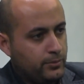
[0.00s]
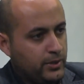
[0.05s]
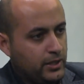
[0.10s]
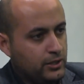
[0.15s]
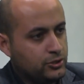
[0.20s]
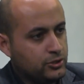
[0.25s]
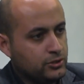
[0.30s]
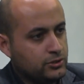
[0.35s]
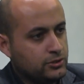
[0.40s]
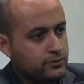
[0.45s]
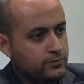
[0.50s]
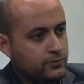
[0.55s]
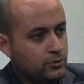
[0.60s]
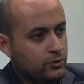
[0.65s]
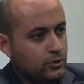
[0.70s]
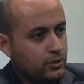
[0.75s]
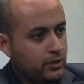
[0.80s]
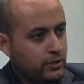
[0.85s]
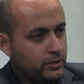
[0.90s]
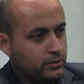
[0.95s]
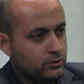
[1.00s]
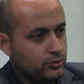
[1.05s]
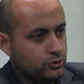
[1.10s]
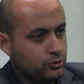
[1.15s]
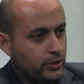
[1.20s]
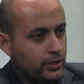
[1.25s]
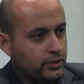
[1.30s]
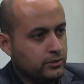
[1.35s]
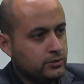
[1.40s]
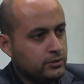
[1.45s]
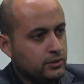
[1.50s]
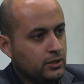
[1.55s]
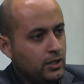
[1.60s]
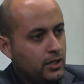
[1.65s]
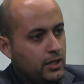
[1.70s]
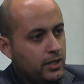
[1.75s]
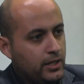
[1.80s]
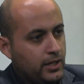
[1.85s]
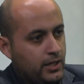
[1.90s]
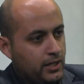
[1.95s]
patients for clinical trials,
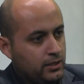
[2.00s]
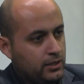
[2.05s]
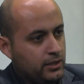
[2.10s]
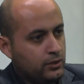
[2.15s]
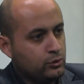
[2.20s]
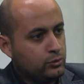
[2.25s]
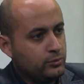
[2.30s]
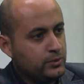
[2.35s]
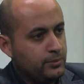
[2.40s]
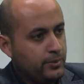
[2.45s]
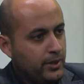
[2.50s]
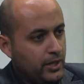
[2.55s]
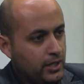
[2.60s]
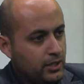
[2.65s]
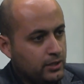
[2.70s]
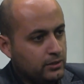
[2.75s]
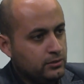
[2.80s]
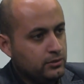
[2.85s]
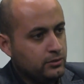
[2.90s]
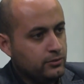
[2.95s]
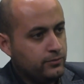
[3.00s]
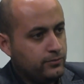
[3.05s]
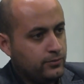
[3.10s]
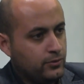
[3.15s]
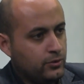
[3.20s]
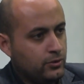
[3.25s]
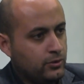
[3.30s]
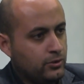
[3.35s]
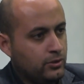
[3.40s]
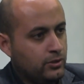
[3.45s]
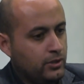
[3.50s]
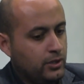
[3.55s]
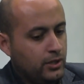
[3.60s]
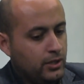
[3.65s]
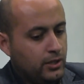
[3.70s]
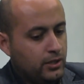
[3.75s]
and they will be paid for